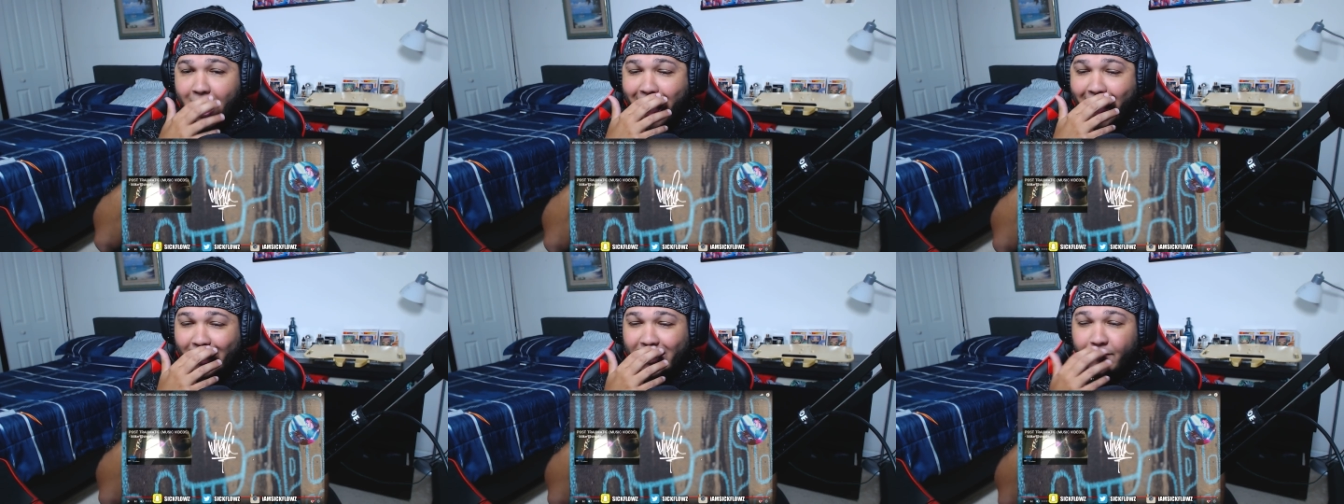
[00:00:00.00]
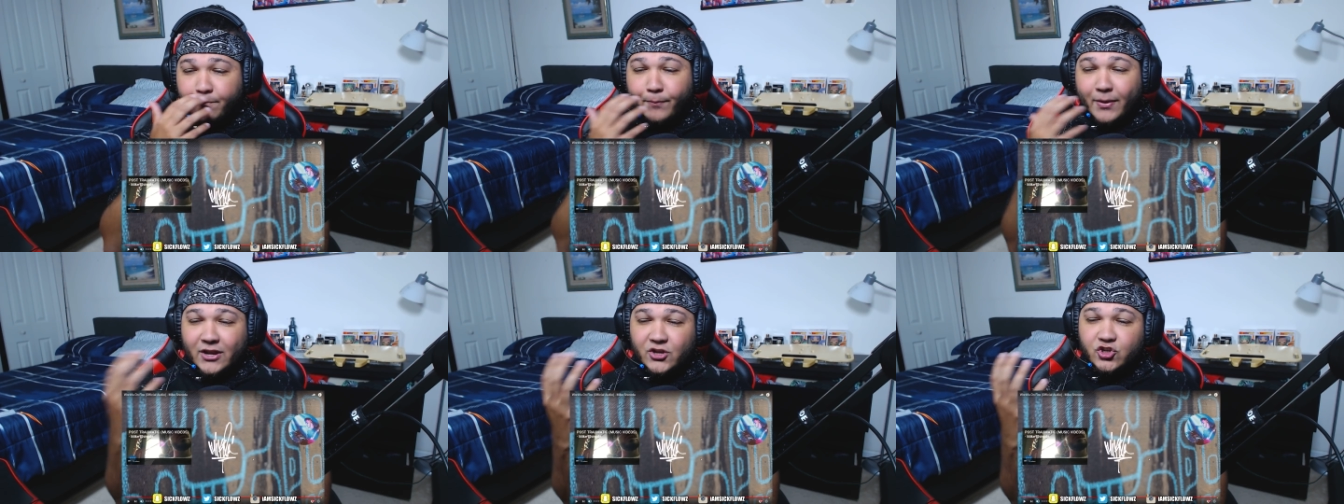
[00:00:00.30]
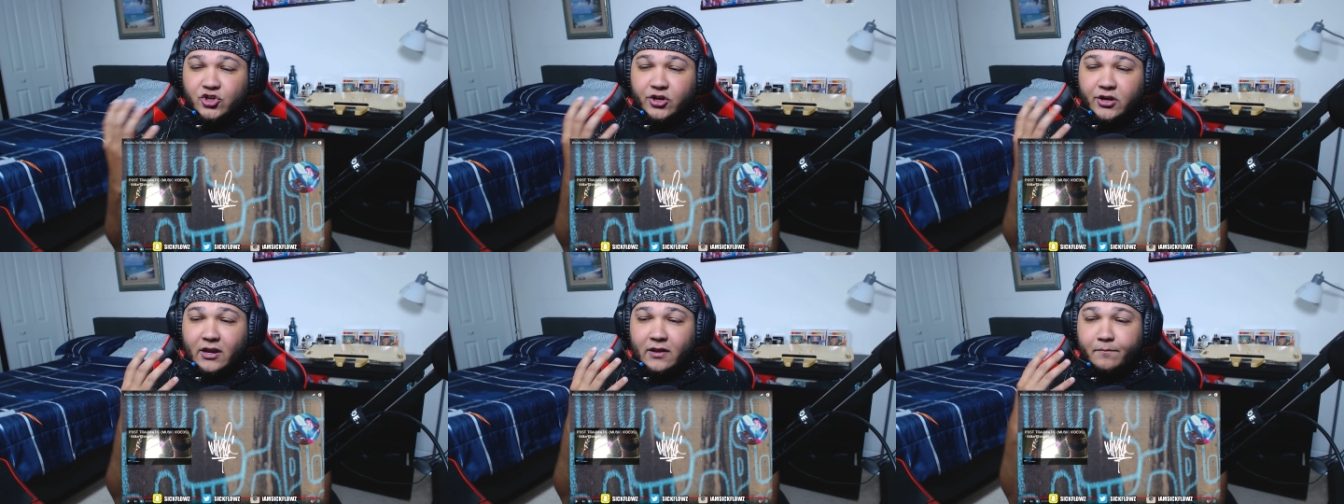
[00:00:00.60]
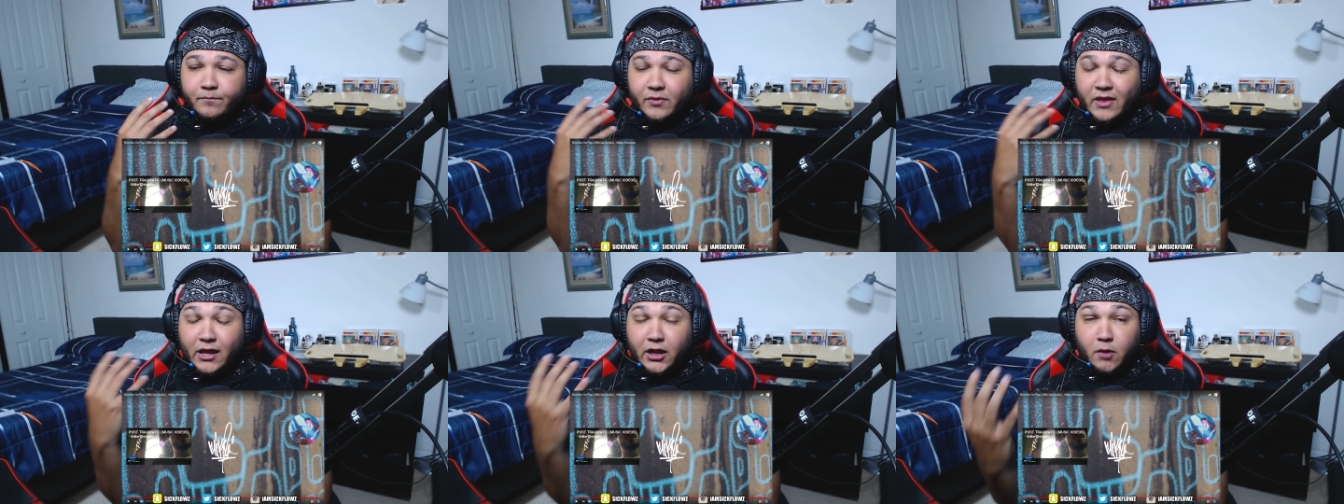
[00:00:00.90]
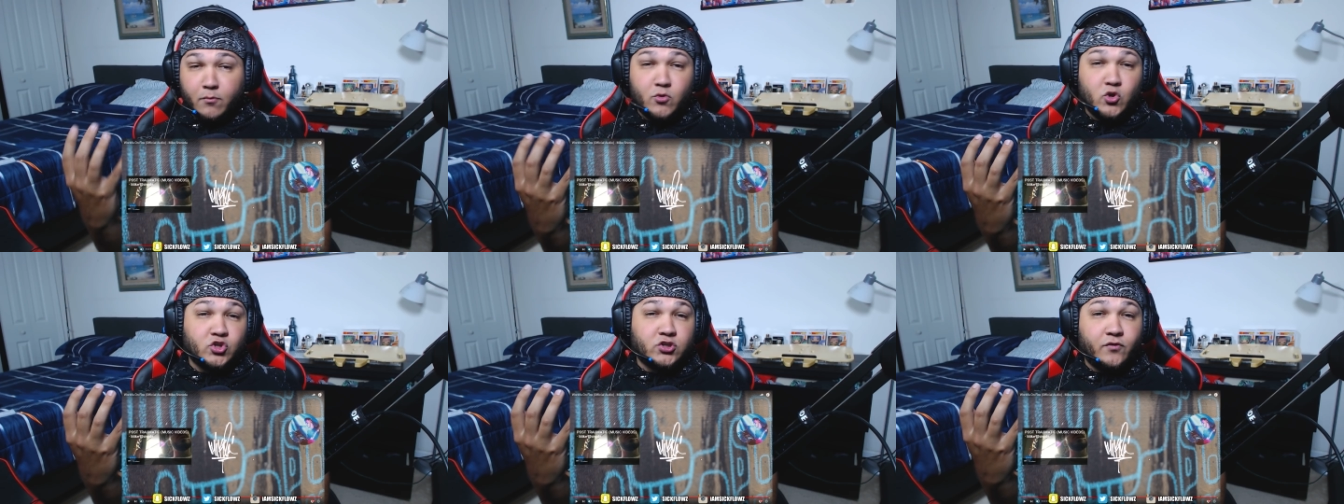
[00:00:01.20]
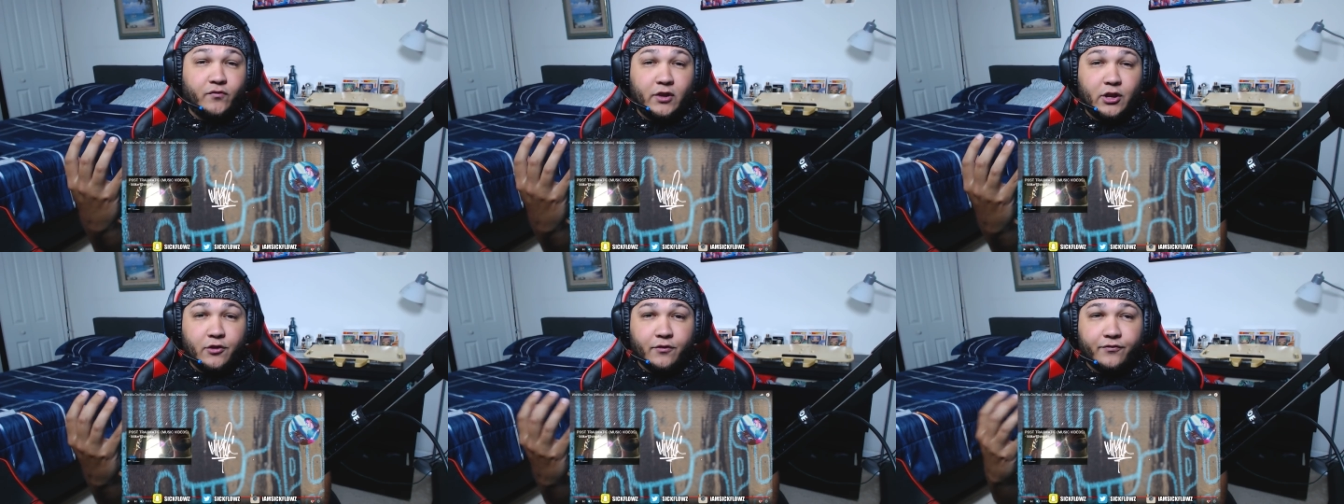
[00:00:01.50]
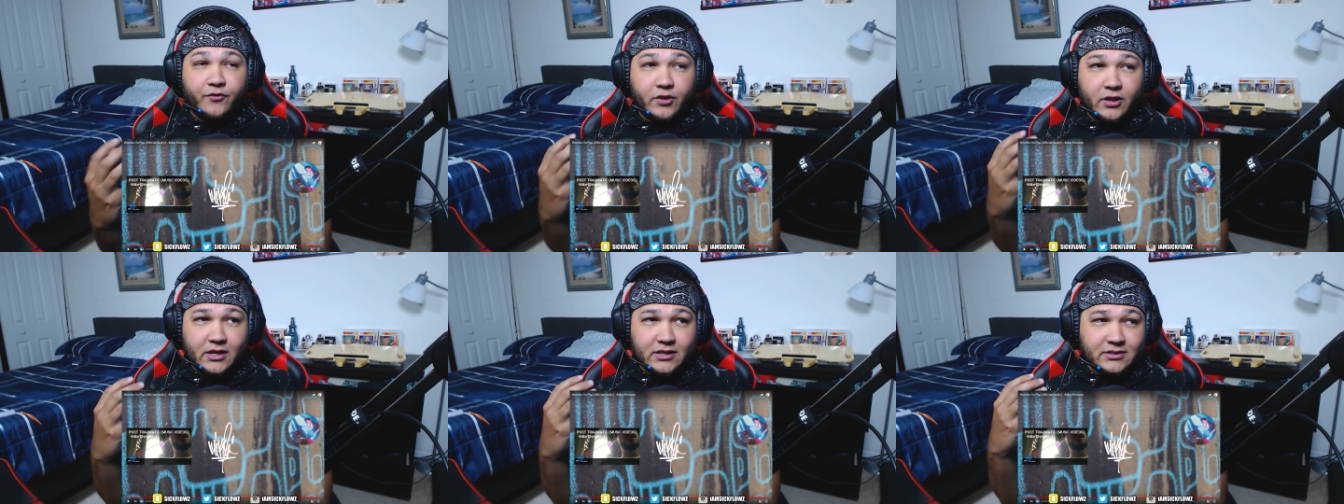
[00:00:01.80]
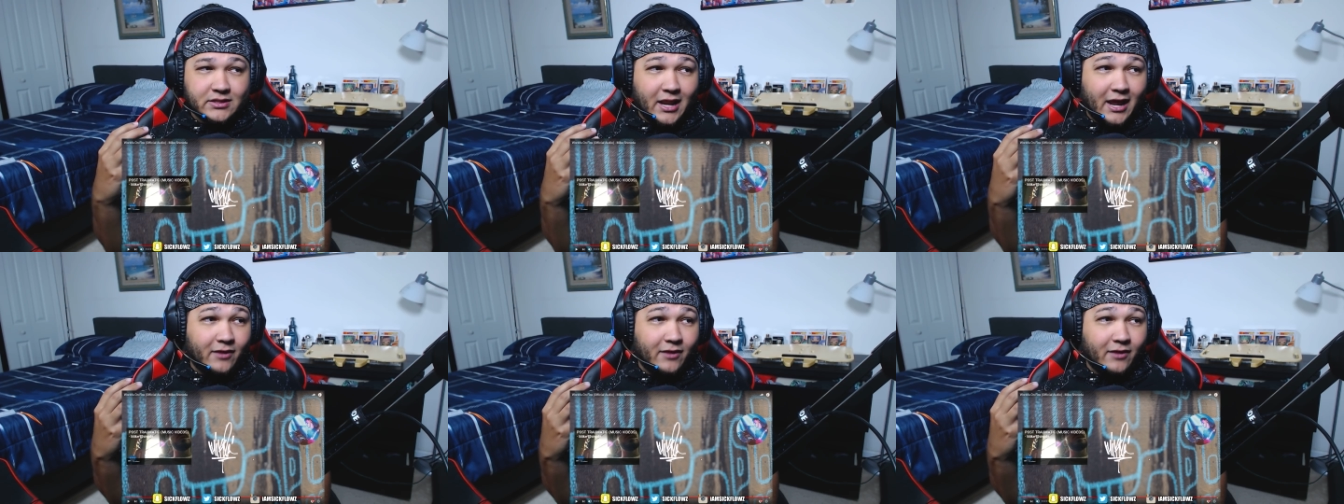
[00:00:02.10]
i could picture like a music video for this